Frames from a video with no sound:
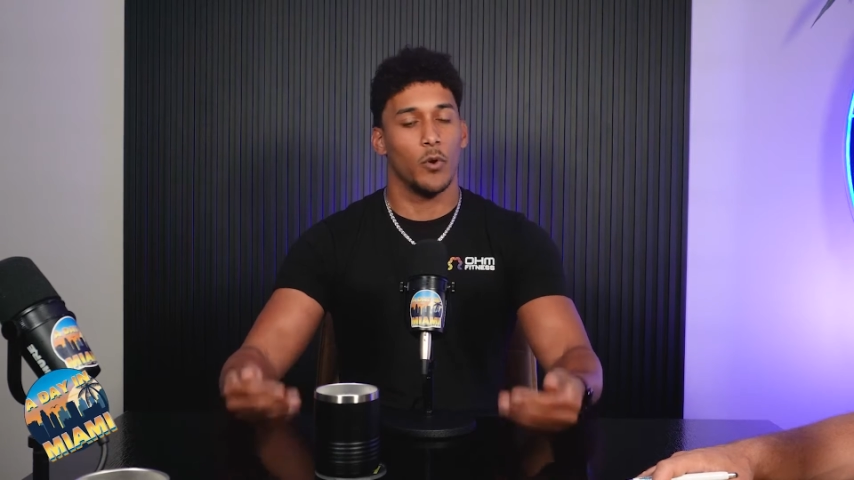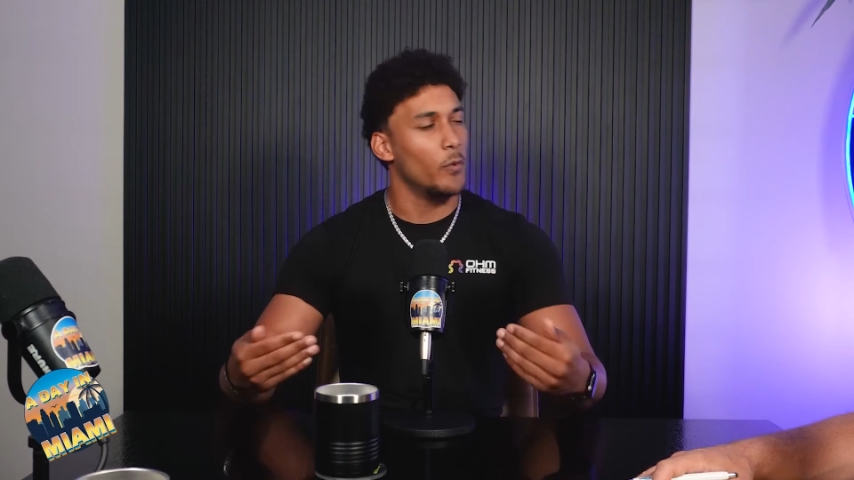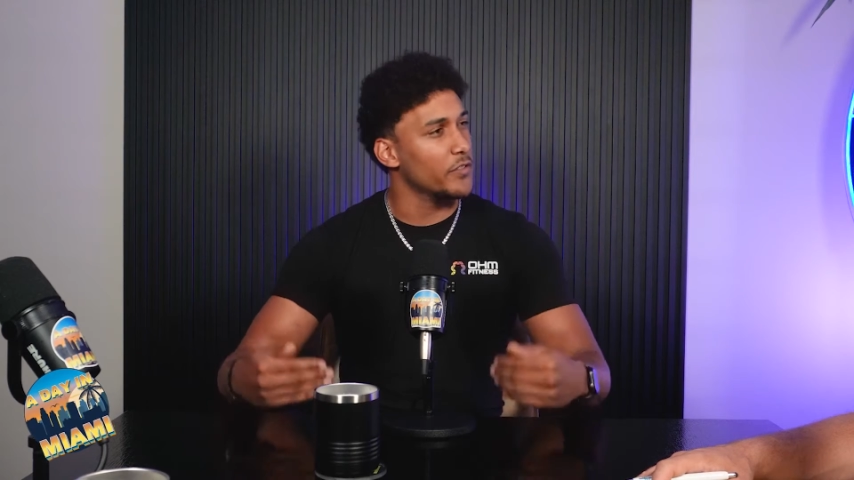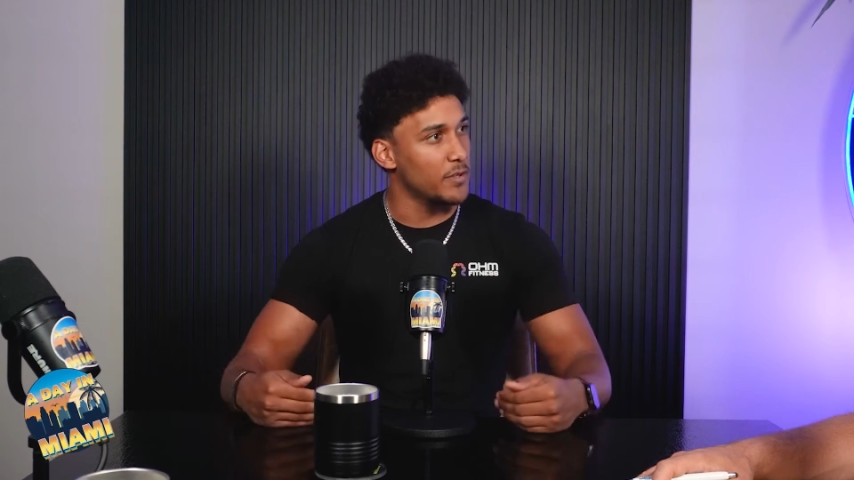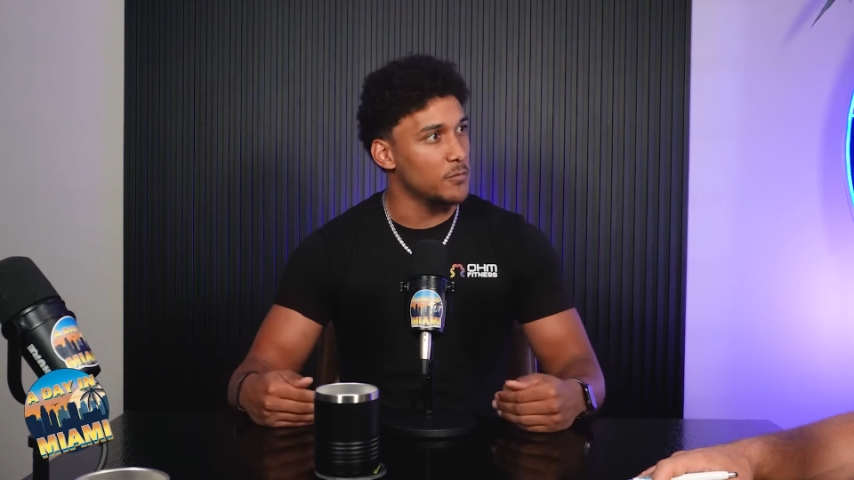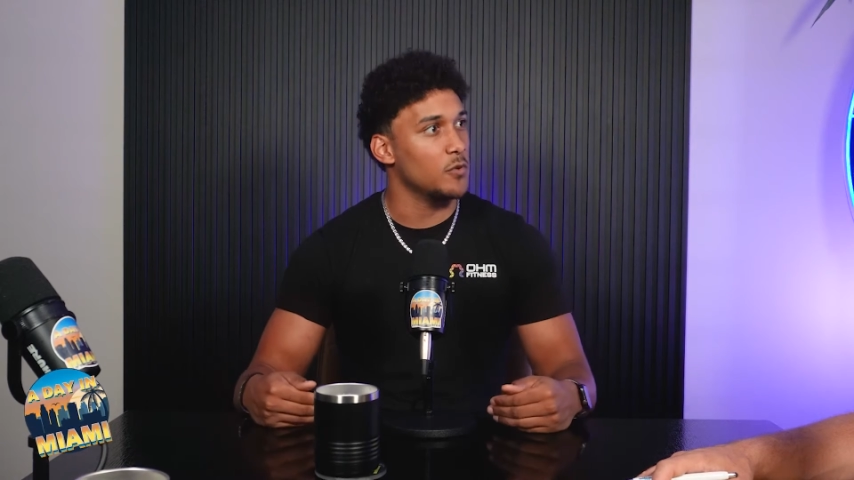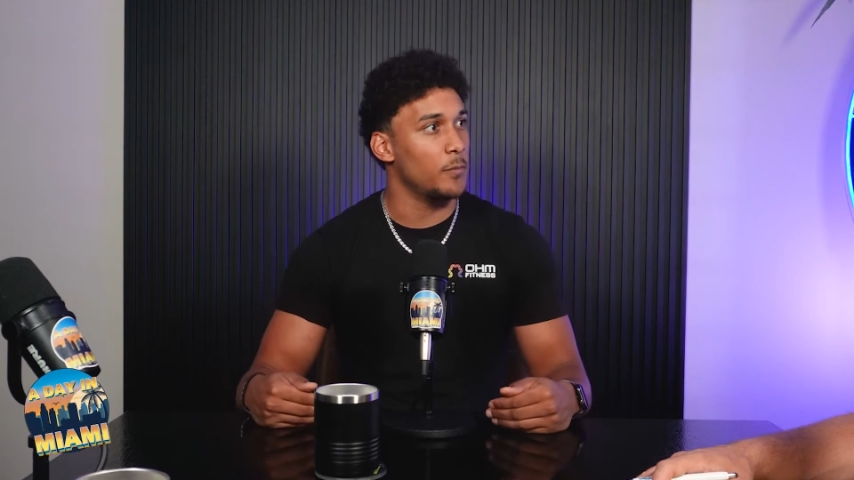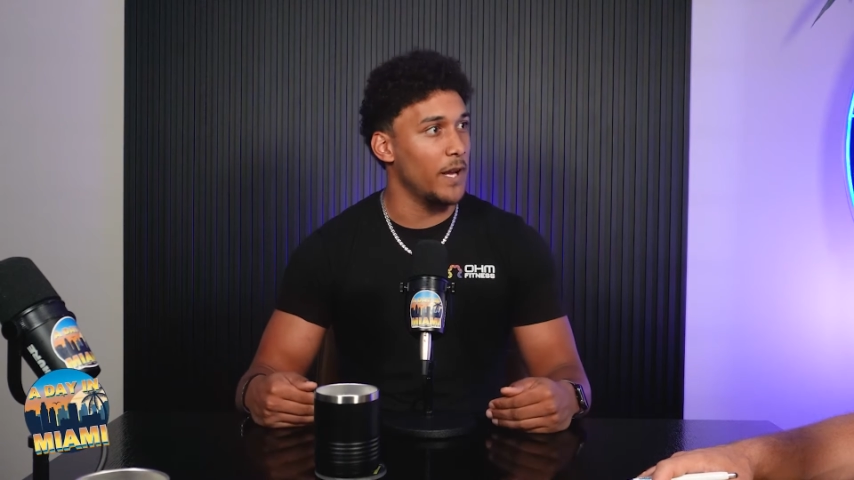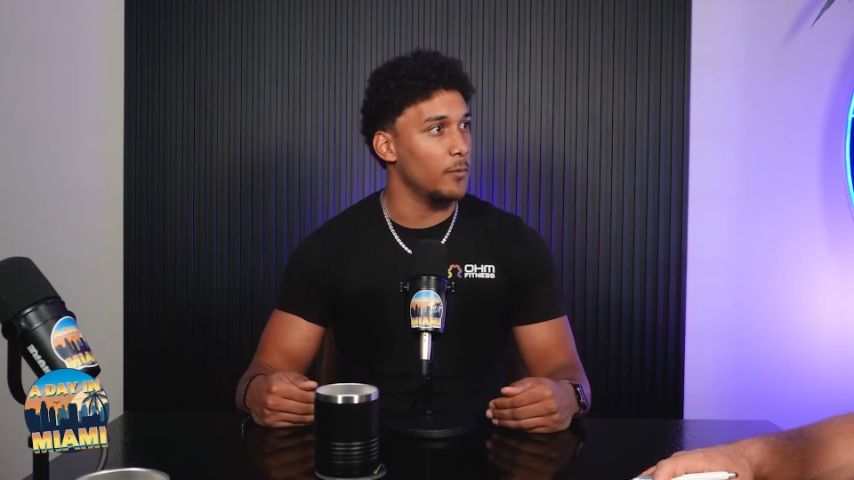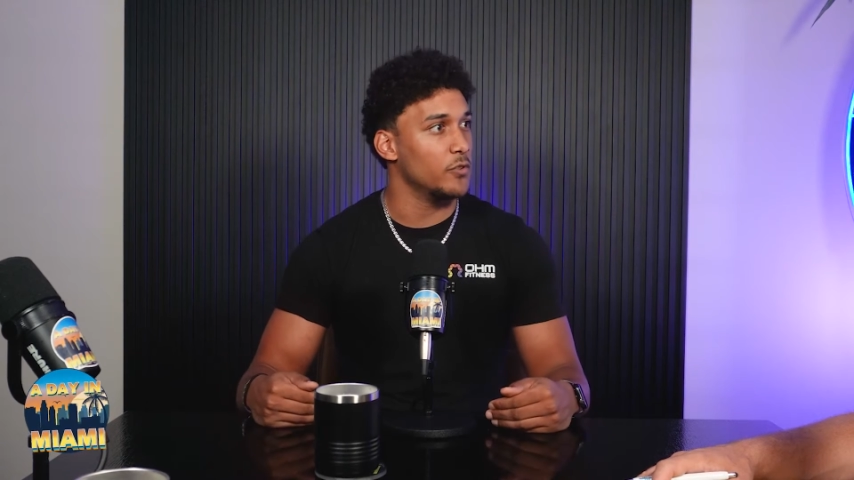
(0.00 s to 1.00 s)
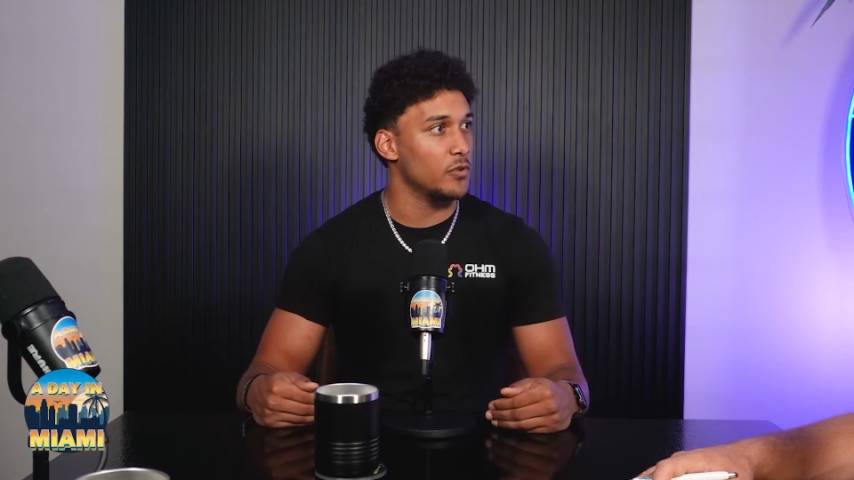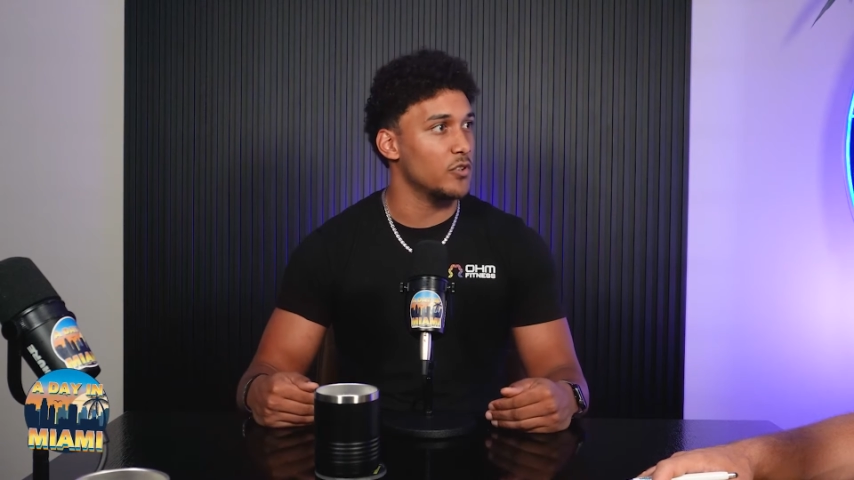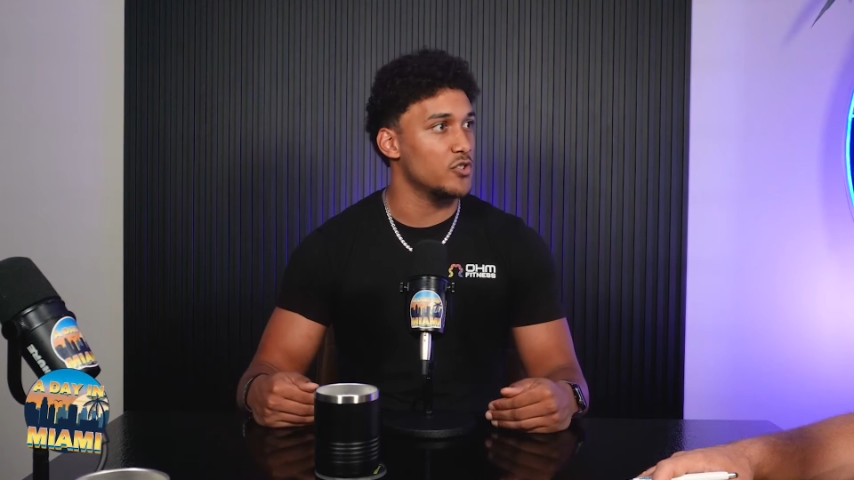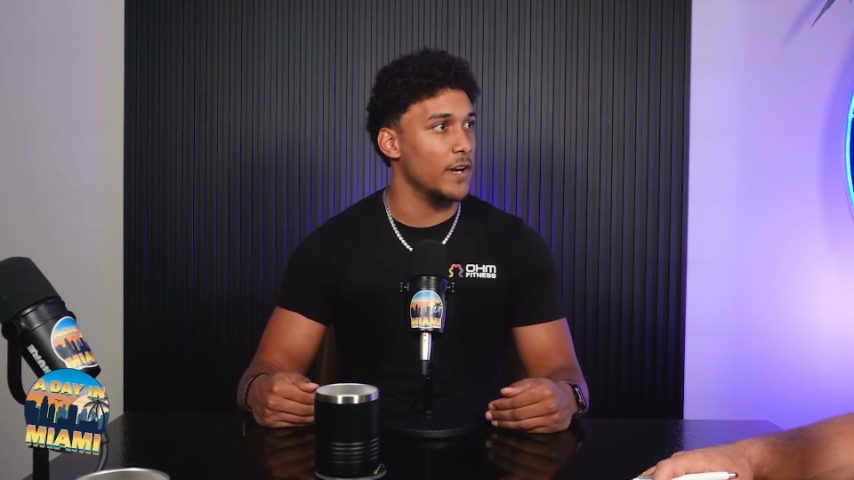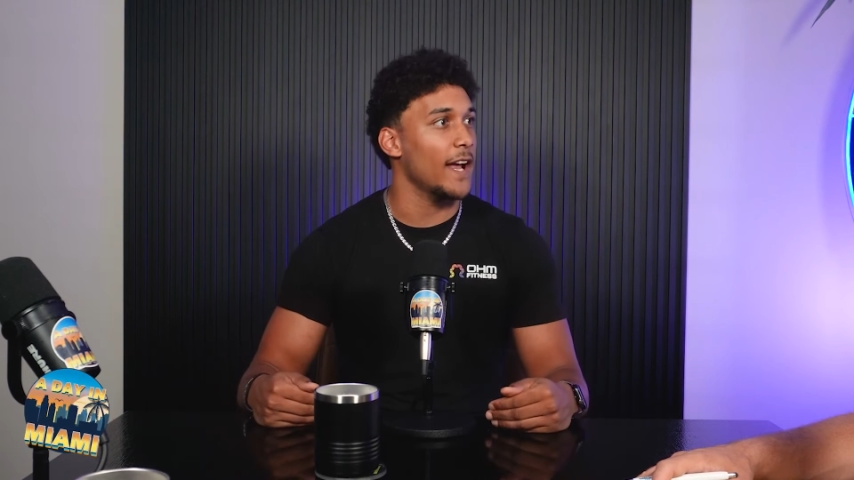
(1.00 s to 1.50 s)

want them to be able to enjoy it